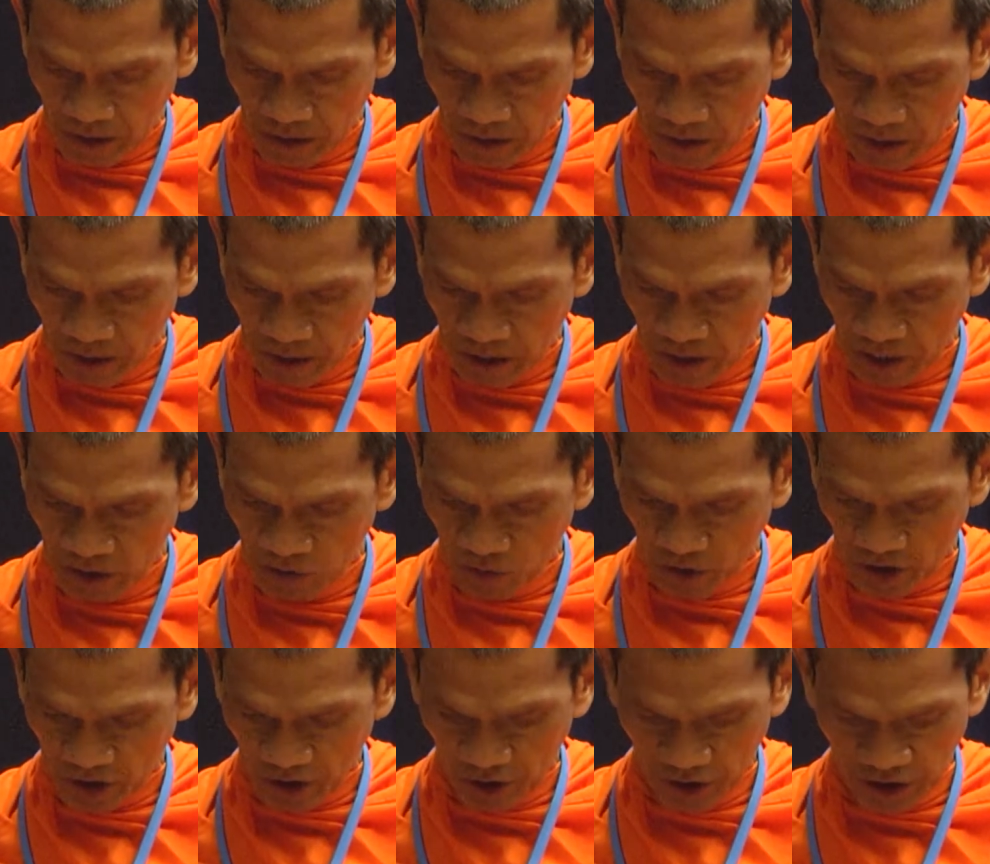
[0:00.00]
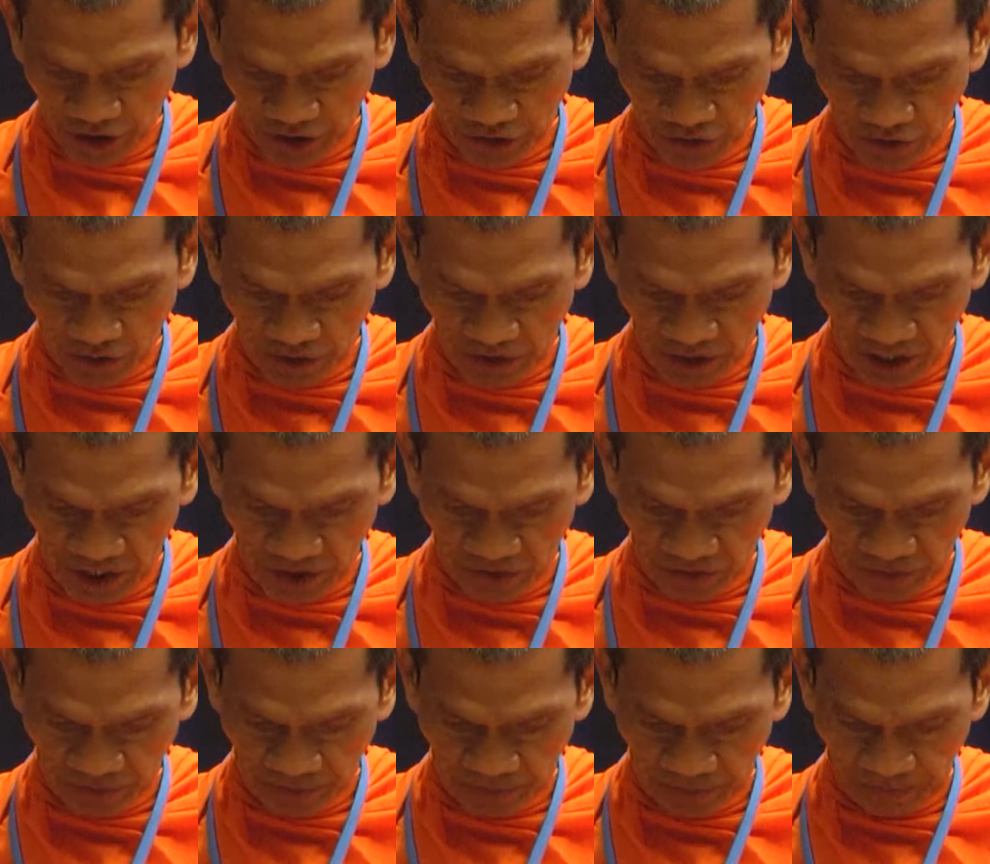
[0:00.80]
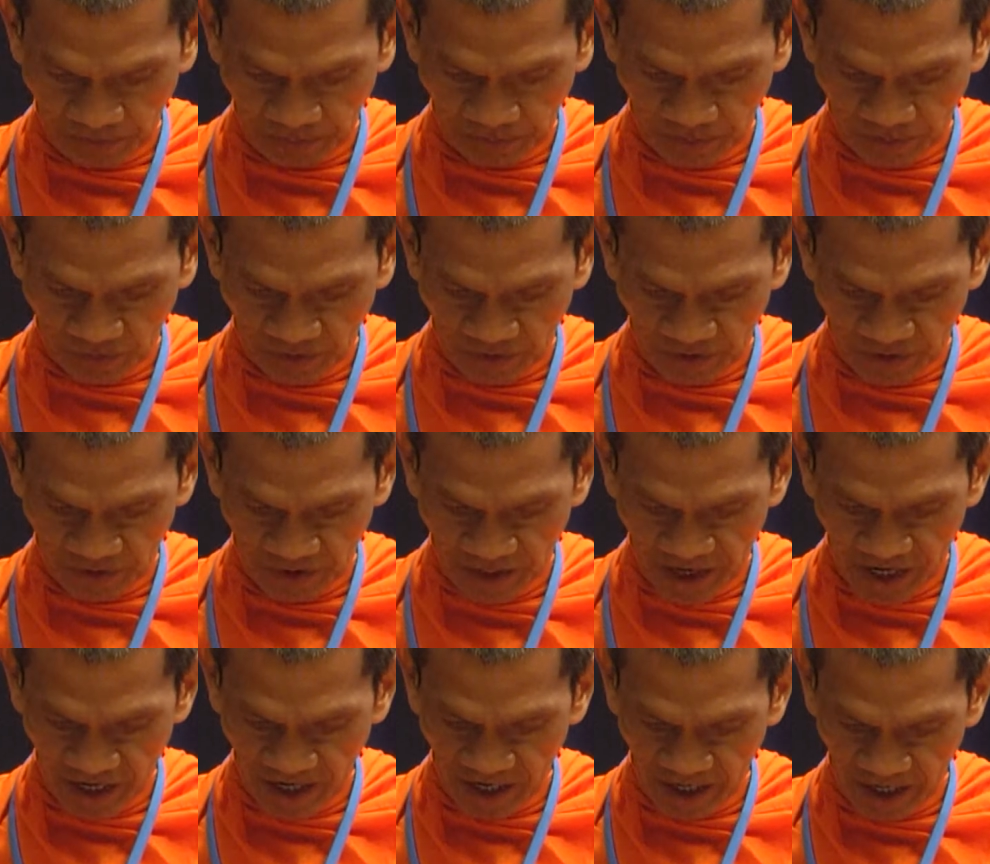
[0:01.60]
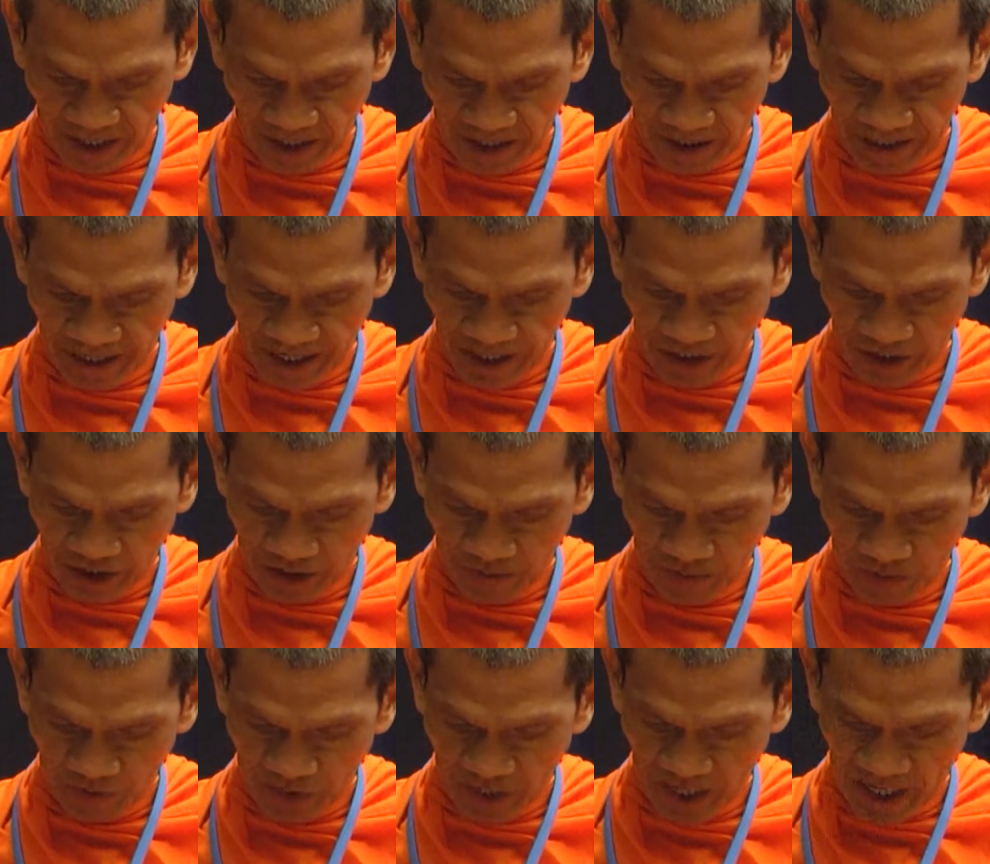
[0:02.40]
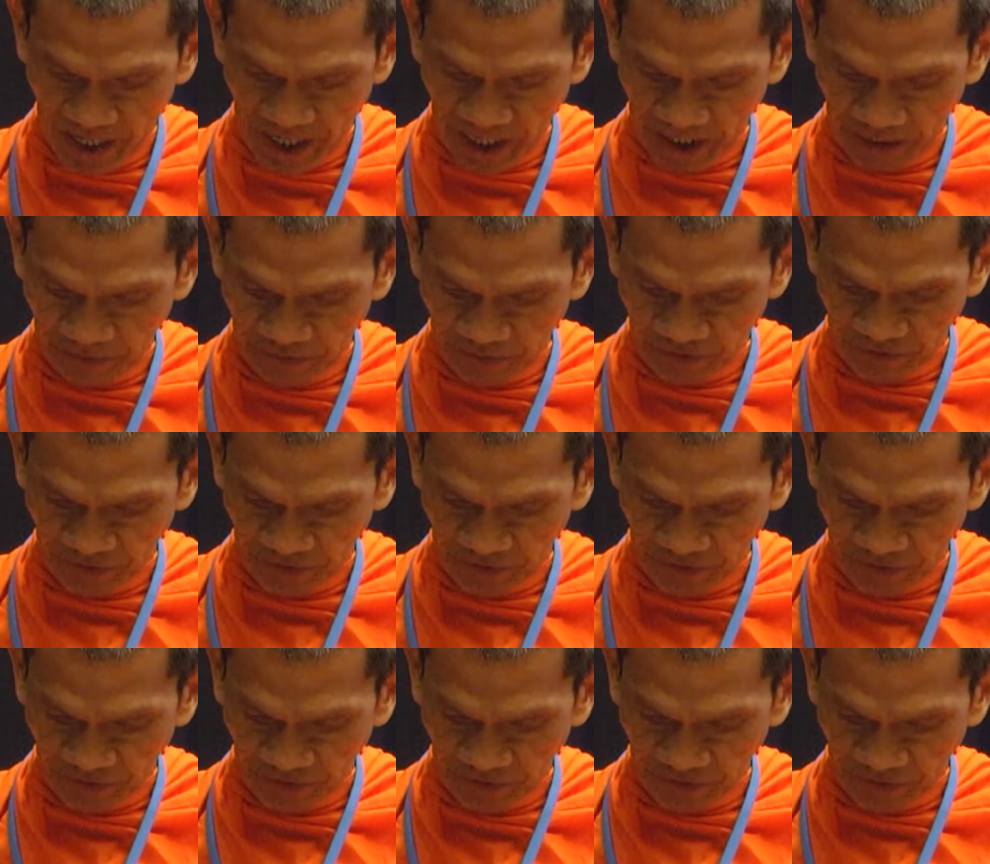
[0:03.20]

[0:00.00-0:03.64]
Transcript: It was also this day that the Buddha